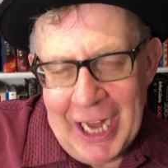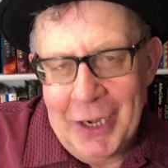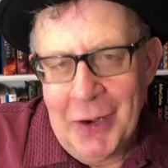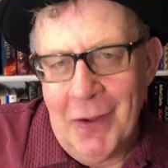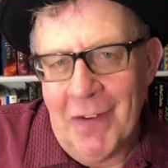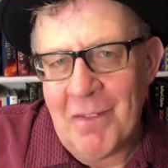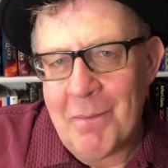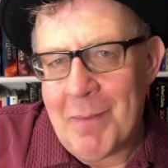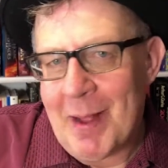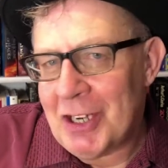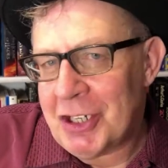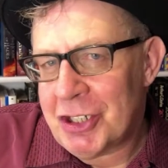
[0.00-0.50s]
I
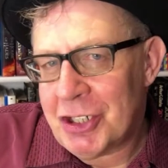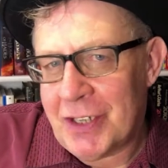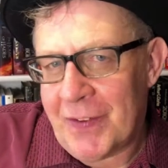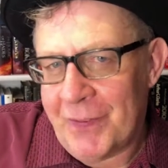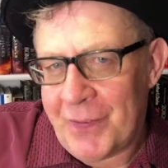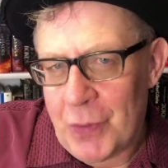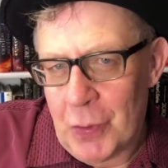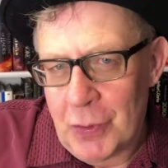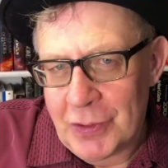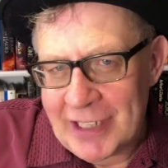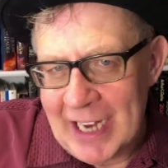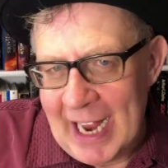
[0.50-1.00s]
know I've
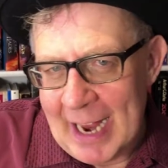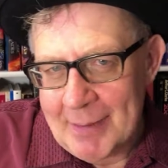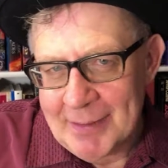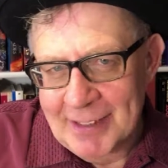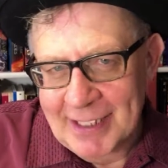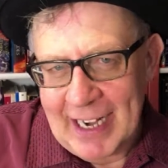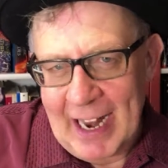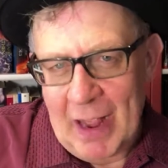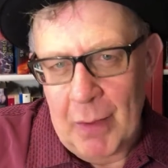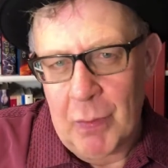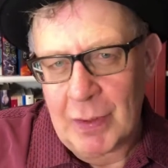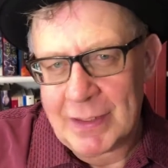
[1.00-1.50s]
mentioned a few
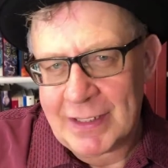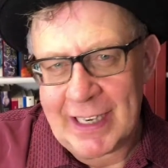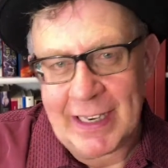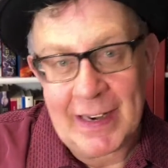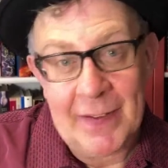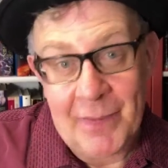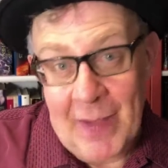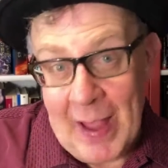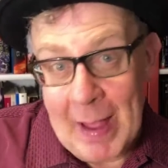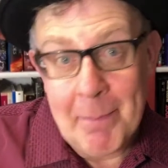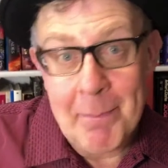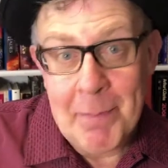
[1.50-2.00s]
times that I was
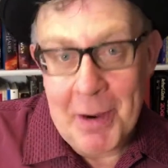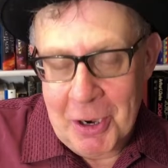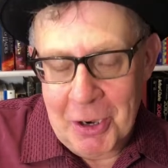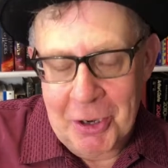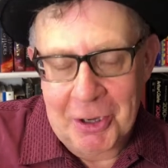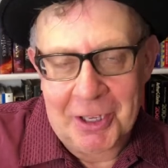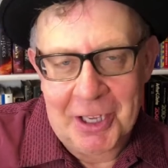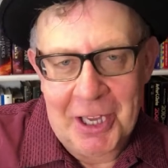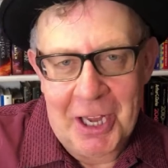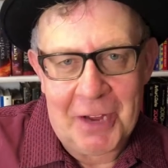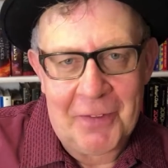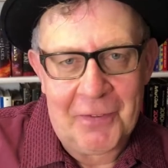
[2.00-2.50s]
on a
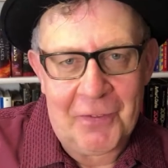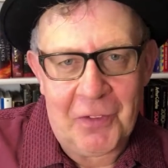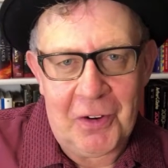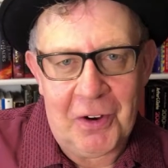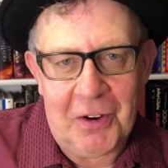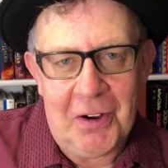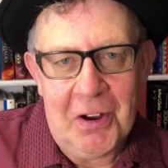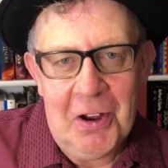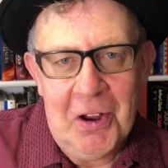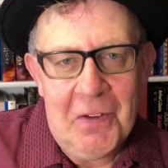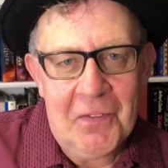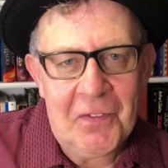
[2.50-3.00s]
vampire kick
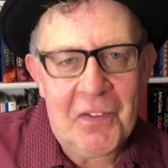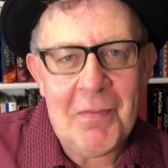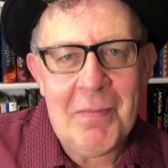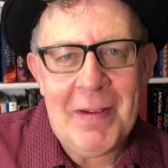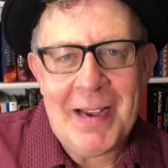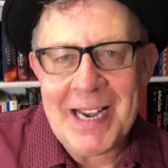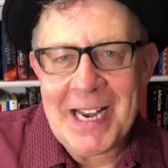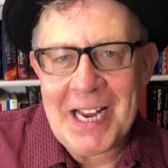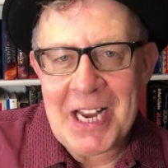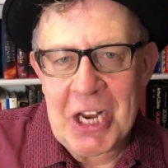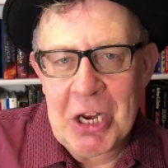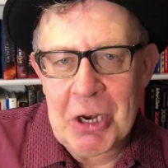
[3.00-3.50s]
for
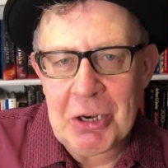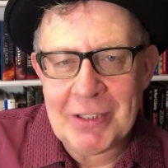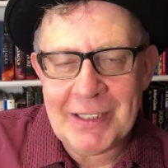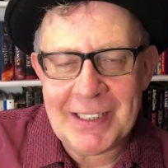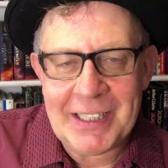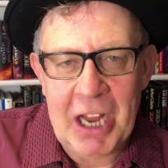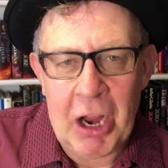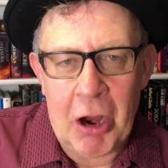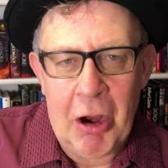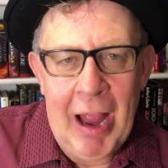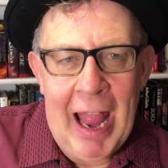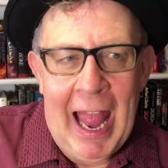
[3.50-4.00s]
many
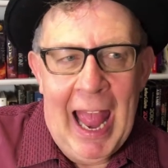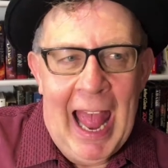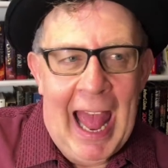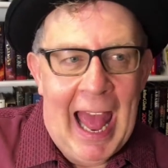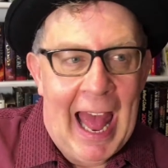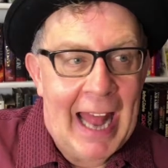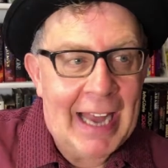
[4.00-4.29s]
years there.